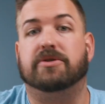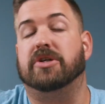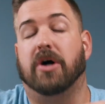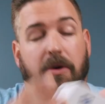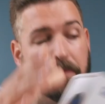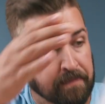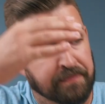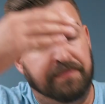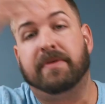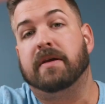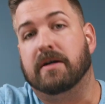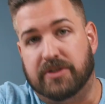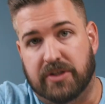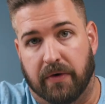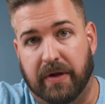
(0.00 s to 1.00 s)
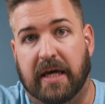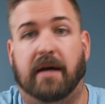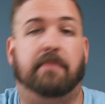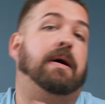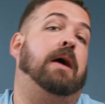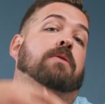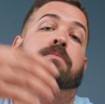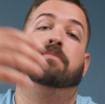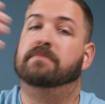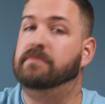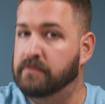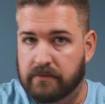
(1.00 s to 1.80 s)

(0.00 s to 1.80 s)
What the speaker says: so Sony E mount,